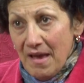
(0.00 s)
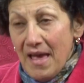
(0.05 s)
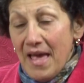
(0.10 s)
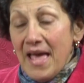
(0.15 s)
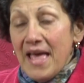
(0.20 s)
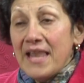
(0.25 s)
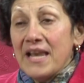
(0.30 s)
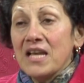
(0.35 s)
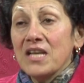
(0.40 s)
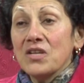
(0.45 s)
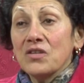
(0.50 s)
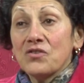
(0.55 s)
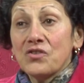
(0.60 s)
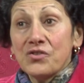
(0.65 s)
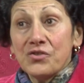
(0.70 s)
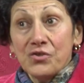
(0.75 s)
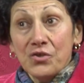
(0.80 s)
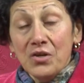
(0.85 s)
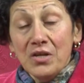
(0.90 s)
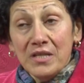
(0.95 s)
and it
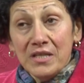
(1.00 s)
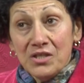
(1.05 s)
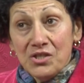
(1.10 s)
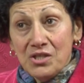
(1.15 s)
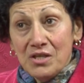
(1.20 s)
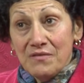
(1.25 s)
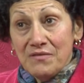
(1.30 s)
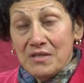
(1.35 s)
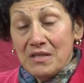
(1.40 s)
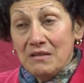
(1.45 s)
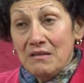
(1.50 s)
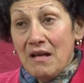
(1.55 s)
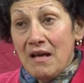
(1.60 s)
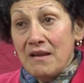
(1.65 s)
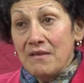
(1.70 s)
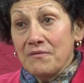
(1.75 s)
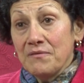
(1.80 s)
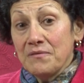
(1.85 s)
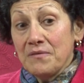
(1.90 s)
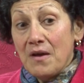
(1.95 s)
certainly shifts a lot
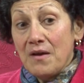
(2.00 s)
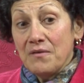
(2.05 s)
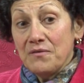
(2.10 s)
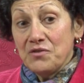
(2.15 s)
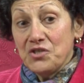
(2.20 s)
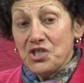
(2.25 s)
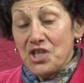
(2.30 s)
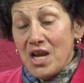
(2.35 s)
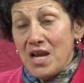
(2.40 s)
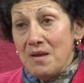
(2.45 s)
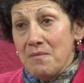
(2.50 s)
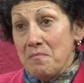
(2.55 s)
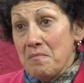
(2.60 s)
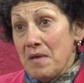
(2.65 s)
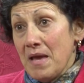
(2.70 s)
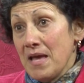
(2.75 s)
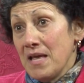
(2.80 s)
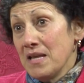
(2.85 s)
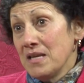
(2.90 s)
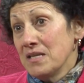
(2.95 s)
of shame
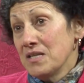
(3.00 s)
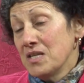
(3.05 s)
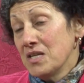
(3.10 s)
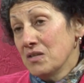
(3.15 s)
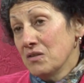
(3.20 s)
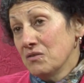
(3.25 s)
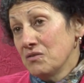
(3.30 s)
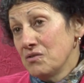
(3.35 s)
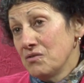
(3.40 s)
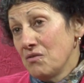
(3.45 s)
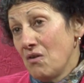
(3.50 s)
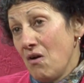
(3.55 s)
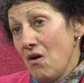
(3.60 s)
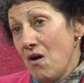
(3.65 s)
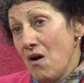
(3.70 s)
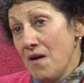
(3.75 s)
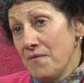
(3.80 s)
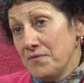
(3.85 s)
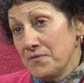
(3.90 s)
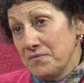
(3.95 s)
and guilt
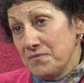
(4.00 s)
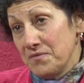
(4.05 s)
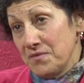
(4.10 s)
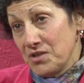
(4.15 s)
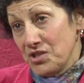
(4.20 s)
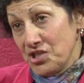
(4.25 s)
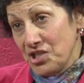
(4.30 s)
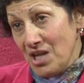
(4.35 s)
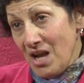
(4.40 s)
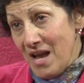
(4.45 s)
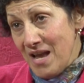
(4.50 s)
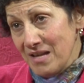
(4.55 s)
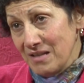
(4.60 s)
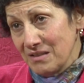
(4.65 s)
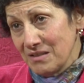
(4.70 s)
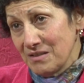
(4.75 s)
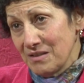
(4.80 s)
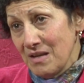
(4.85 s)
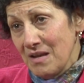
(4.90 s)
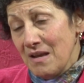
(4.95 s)
off of the
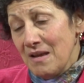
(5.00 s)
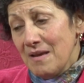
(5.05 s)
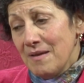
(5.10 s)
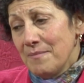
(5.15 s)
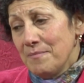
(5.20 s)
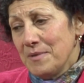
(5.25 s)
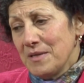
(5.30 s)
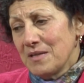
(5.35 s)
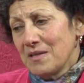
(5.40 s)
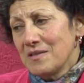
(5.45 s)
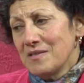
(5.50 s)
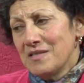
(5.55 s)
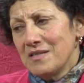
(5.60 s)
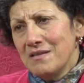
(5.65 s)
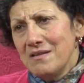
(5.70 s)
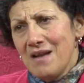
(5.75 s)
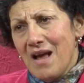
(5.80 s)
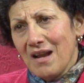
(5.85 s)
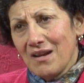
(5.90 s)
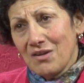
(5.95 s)
child, because they're
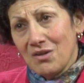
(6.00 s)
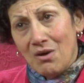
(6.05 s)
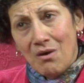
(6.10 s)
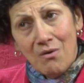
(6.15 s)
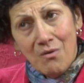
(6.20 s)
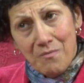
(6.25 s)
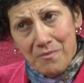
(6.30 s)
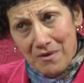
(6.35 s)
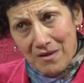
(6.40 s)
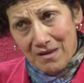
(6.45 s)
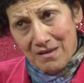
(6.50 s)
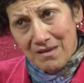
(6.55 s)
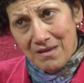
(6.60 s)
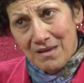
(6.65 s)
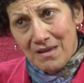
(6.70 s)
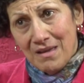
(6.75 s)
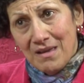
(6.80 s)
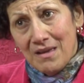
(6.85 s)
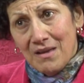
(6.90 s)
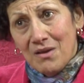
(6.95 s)
not coping
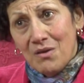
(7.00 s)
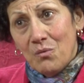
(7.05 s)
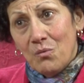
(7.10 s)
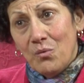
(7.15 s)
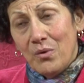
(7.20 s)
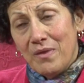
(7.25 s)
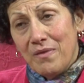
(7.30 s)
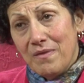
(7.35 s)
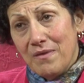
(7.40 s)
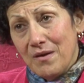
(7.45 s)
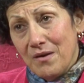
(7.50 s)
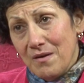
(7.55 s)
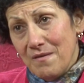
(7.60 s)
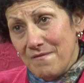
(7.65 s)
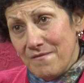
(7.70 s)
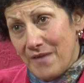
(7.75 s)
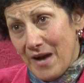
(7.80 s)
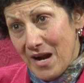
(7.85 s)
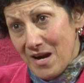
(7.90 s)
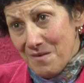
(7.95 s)
with their
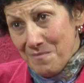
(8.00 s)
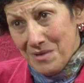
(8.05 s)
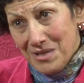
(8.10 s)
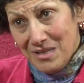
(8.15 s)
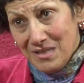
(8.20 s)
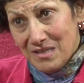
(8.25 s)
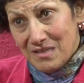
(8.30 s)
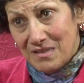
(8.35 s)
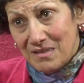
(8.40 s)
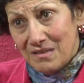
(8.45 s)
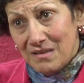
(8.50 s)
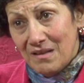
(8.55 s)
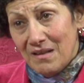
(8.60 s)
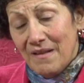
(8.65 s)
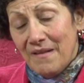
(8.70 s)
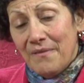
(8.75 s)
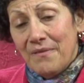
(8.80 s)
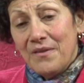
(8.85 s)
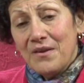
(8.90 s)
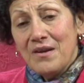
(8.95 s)
environment,
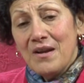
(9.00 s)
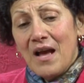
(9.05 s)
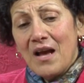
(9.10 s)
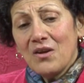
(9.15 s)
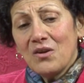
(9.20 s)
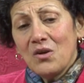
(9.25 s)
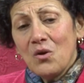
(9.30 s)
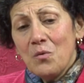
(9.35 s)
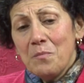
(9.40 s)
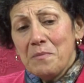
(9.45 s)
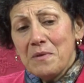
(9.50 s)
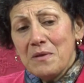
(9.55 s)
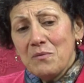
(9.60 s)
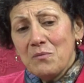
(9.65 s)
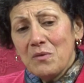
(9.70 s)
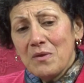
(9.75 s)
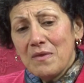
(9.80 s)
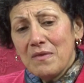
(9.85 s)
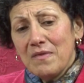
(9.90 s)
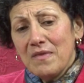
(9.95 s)
they're not coping
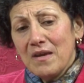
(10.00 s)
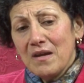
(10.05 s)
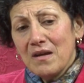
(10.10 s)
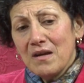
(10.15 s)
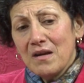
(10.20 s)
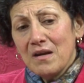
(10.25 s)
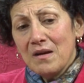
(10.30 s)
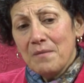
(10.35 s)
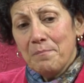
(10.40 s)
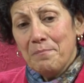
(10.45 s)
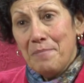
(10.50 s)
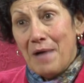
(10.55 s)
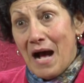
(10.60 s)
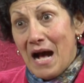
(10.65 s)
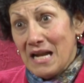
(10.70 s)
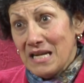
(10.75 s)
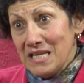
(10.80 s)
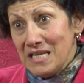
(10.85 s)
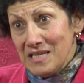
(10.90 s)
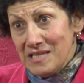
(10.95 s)
with their
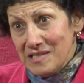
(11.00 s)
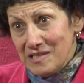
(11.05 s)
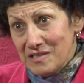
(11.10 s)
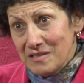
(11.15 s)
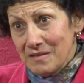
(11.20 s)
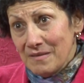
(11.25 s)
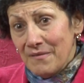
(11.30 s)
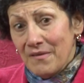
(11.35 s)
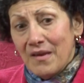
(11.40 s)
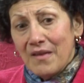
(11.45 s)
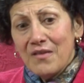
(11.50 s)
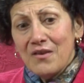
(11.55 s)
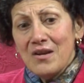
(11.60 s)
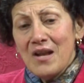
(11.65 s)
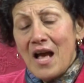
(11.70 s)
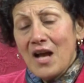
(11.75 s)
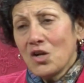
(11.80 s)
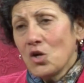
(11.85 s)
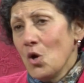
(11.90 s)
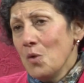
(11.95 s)
bodies, they're
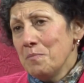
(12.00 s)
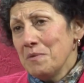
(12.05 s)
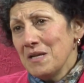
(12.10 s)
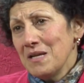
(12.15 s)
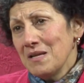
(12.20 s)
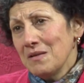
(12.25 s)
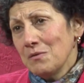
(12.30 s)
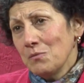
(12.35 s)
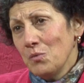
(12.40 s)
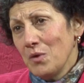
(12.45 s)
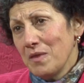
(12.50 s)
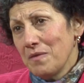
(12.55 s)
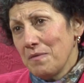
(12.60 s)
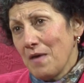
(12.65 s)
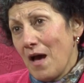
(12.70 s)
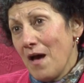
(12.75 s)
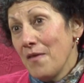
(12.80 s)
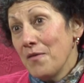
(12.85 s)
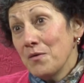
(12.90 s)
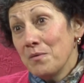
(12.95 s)
not coping with
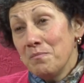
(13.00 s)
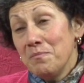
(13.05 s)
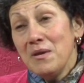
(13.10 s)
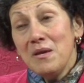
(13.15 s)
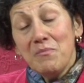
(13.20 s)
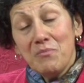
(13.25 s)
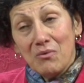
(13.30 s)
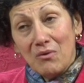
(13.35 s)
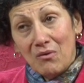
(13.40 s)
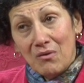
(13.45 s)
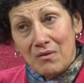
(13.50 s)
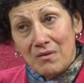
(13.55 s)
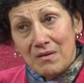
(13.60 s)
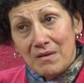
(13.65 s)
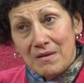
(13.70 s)
other people.